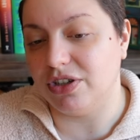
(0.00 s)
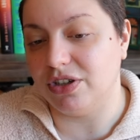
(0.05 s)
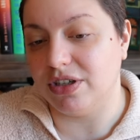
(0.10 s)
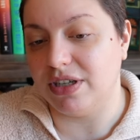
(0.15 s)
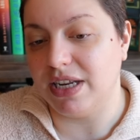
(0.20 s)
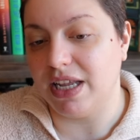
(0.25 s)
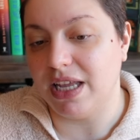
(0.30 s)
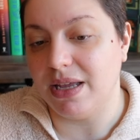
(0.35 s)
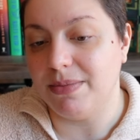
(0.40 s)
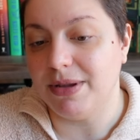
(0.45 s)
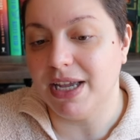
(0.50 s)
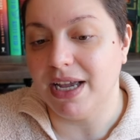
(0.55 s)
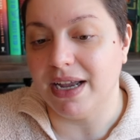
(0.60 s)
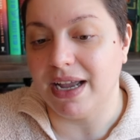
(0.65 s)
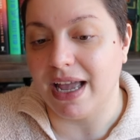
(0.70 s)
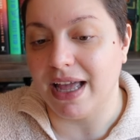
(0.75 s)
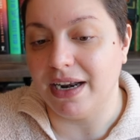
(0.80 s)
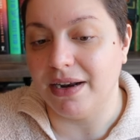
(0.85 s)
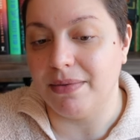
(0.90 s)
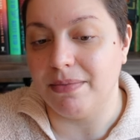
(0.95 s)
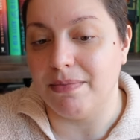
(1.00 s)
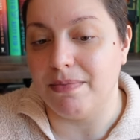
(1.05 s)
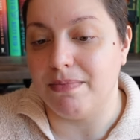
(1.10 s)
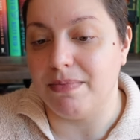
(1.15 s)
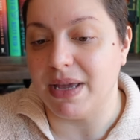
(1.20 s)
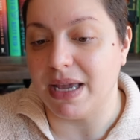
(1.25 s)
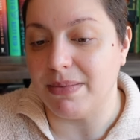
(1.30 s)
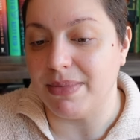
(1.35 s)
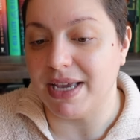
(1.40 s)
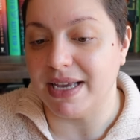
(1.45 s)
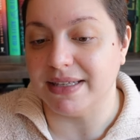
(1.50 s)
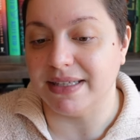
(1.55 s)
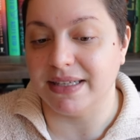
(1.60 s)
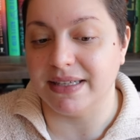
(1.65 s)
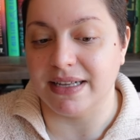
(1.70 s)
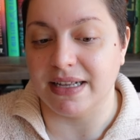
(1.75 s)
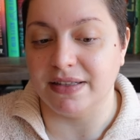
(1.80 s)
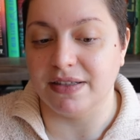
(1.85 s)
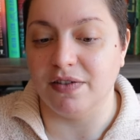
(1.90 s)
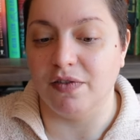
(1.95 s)
Nehemia kind of maybe has a
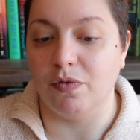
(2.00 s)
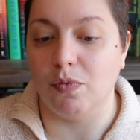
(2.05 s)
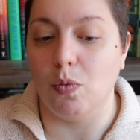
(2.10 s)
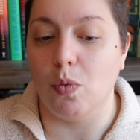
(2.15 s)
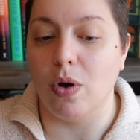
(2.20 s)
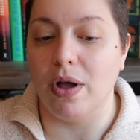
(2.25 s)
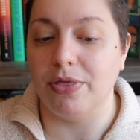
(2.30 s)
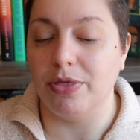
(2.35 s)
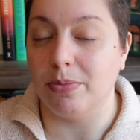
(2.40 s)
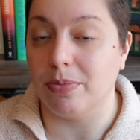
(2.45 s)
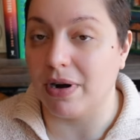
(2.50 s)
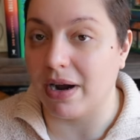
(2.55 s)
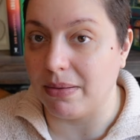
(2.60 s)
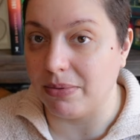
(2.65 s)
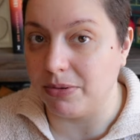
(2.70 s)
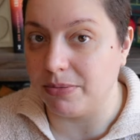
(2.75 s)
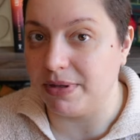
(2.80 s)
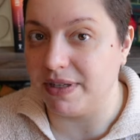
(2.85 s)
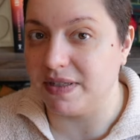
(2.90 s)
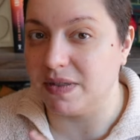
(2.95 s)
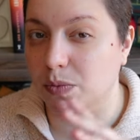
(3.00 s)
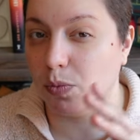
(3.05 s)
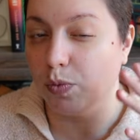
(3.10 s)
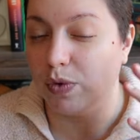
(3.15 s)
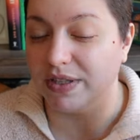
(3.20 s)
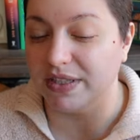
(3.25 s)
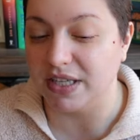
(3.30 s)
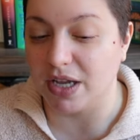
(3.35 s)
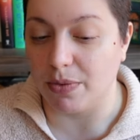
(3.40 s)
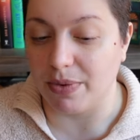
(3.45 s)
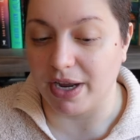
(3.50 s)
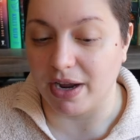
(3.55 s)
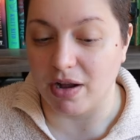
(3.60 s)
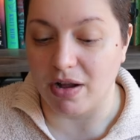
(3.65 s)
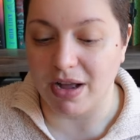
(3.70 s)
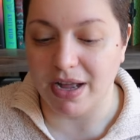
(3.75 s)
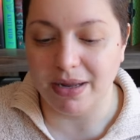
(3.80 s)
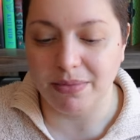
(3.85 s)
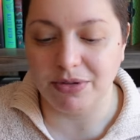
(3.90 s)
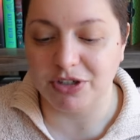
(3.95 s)
sense of what the problem is and what's going
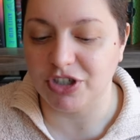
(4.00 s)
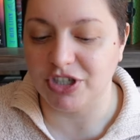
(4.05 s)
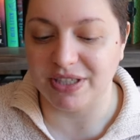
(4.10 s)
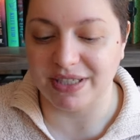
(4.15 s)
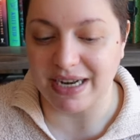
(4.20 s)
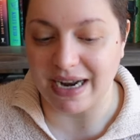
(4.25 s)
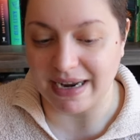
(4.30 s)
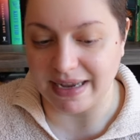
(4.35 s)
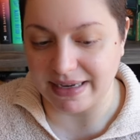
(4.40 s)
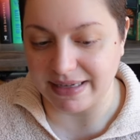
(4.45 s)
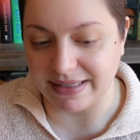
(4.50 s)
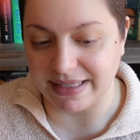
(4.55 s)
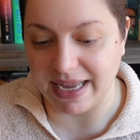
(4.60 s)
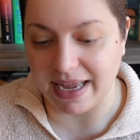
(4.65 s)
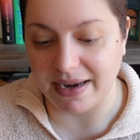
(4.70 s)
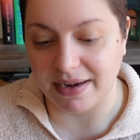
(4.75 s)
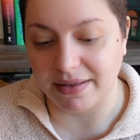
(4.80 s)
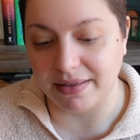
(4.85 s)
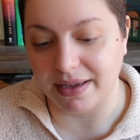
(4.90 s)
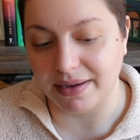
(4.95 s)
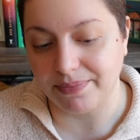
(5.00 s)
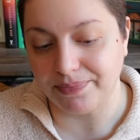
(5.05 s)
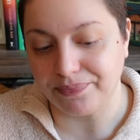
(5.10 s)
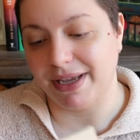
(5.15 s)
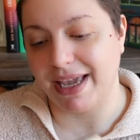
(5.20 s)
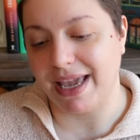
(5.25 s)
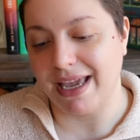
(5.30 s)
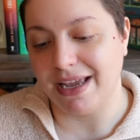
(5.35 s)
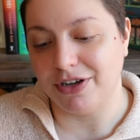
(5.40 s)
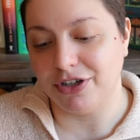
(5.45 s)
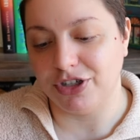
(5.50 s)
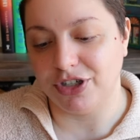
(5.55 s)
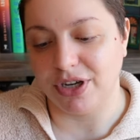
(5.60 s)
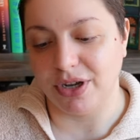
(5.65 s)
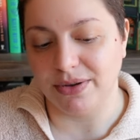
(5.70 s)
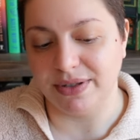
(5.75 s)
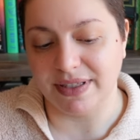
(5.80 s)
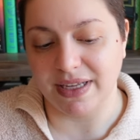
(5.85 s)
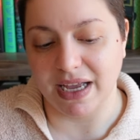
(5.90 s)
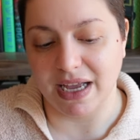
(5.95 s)
on, but she's not going to say anything. Cain
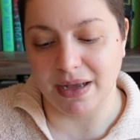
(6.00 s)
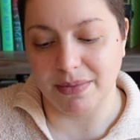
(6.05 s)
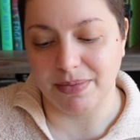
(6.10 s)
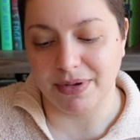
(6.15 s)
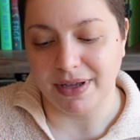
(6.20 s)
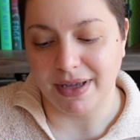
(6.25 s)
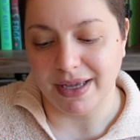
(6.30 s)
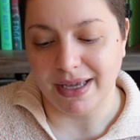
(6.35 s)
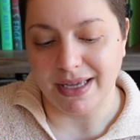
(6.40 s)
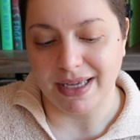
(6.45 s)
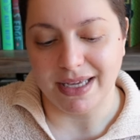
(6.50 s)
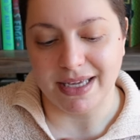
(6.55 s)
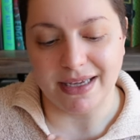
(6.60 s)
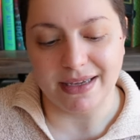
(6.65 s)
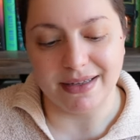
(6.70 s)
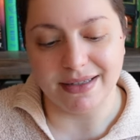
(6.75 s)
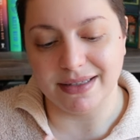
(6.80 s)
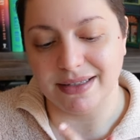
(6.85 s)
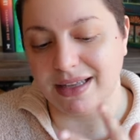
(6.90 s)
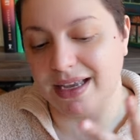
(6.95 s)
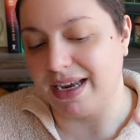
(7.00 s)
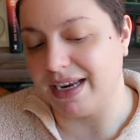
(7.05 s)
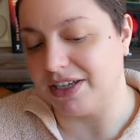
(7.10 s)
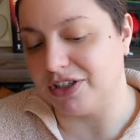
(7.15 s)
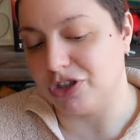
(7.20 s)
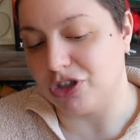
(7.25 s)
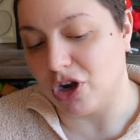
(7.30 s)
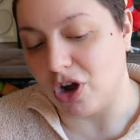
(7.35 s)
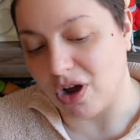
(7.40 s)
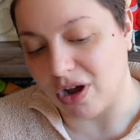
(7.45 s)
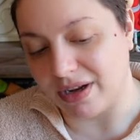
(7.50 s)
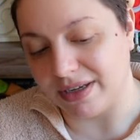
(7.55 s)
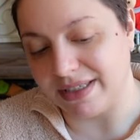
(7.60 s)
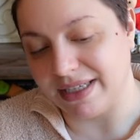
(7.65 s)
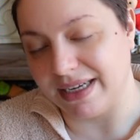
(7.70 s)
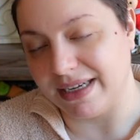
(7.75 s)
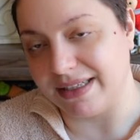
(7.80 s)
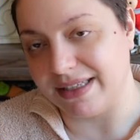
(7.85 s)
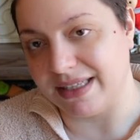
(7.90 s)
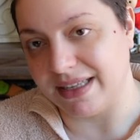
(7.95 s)
shows up He's like
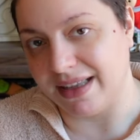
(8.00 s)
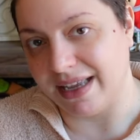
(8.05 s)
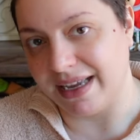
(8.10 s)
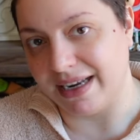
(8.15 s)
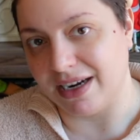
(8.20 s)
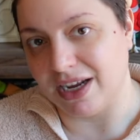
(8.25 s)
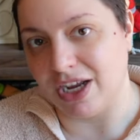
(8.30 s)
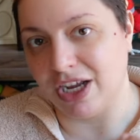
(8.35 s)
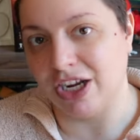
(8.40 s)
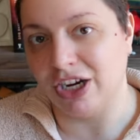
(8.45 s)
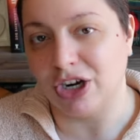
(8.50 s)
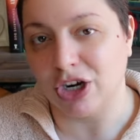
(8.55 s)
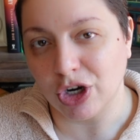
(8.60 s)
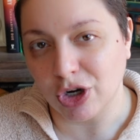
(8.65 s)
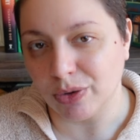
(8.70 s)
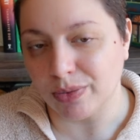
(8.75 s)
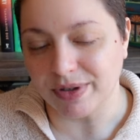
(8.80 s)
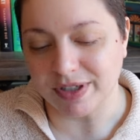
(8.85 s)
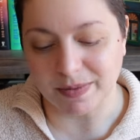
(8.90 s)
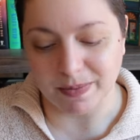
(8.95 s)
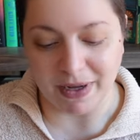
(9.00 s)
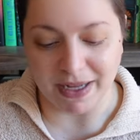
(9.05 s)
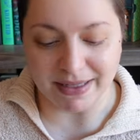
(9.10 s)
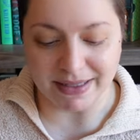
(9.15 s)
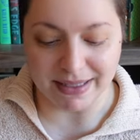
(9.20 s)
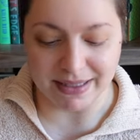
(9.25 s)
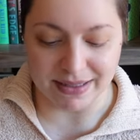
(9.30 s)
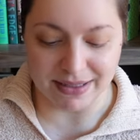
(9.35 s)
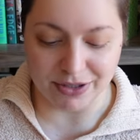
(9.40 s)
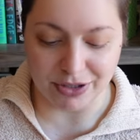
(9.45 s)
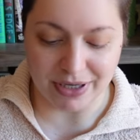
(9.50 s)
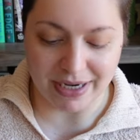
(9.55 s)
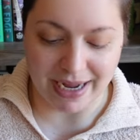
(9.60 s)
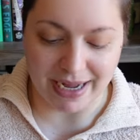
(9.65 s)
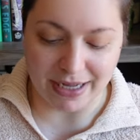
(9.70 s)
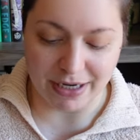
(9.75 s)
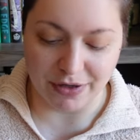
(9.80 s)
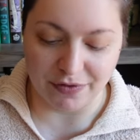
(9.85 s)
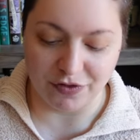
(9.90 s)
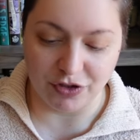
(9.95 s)
taunting Celaena. Her responses are
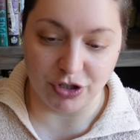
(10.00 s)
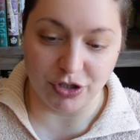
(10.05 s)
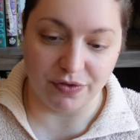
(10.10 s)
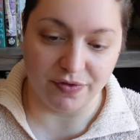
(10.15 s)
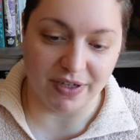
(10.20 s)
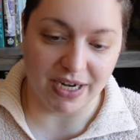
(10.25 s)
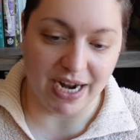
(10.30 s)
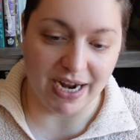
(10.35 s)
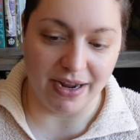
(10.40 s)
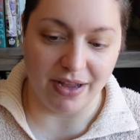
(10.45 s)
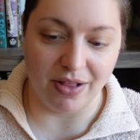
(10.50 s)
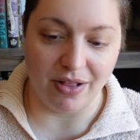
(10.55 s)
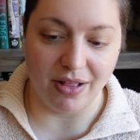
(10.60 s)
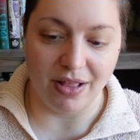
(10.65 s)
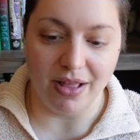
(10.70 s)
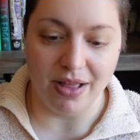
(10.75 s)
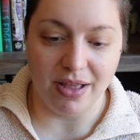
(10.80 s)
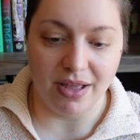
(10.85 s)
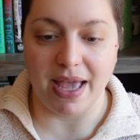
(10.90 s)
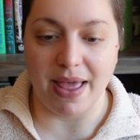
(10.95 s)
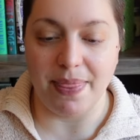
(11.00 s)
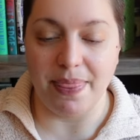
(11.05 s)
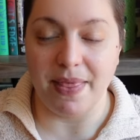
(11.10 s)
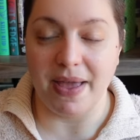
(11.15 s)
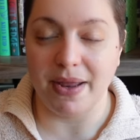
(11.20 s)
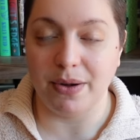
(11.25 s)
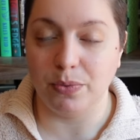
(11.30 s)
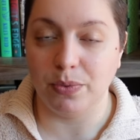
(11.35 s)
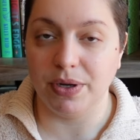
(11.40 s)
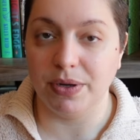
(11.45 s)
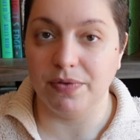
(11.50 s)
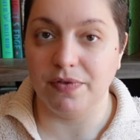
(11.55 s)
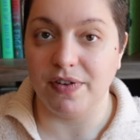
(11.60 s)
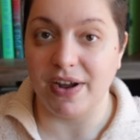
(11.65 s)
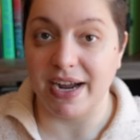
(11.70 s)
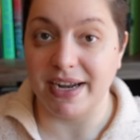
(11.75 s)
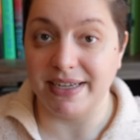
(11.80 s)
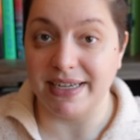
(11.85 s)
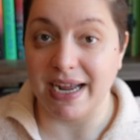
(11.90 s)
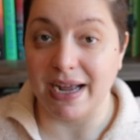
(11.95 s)
kind of juvenile. And then we
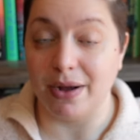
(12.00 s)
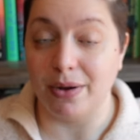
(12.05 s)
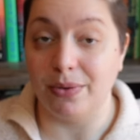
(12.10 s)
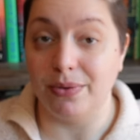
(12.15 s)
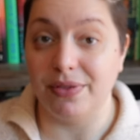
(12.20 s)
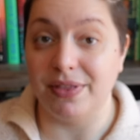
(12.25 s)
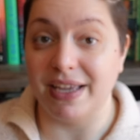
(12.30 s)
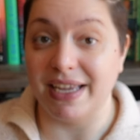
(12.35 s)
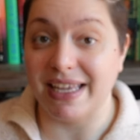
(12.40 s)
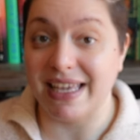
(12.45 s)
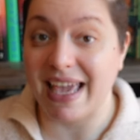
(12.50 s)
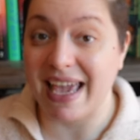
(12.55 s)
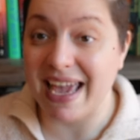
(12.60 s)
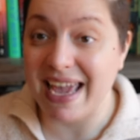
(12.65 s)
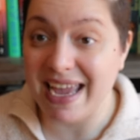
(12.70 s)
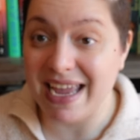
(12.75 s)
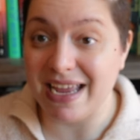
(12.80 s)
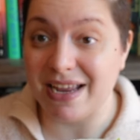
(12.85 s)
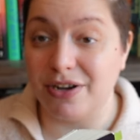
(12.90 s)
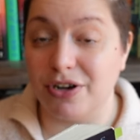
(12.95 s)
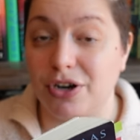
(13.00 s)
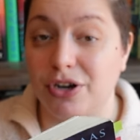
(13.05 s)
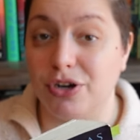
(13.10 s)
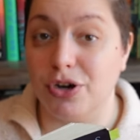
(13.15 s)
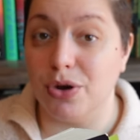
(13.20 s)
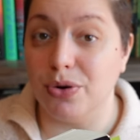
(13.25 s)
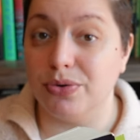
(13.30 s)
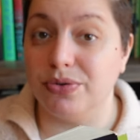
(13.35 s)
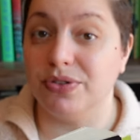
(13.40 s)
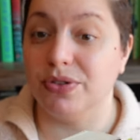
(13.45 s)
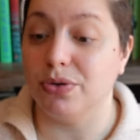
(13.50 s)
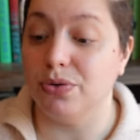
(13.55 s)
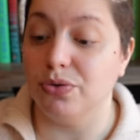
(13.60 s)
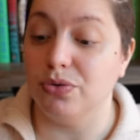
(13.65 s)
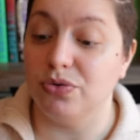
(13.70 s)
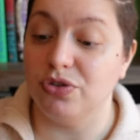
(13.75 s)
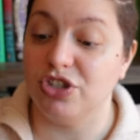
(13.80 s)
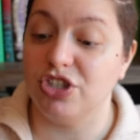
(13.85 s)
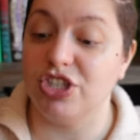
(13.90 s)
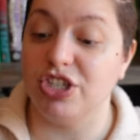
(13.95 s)
find out that Cain knows
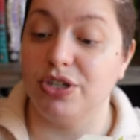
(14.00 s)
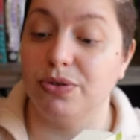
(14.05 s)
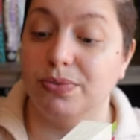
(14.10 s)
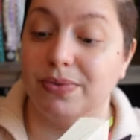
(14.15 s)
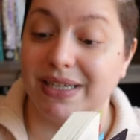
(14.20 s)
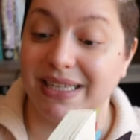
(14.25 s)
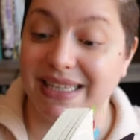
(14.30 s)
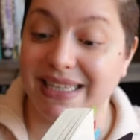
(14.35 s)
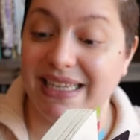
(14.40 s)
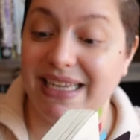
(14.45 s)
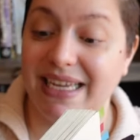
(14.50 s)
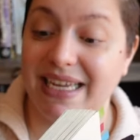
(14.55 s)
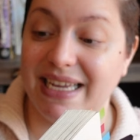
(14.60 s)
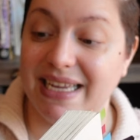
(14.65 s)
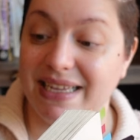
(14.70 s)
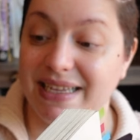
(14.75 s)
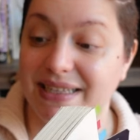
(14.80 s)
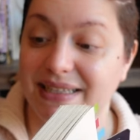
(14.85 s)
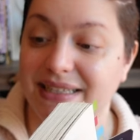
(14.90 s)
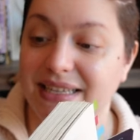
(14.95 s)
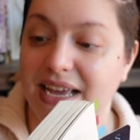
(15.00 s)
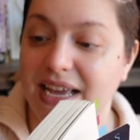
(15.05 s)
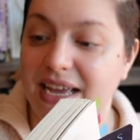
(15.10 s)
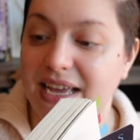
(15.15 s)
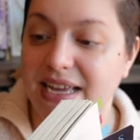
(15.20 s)
who she really is.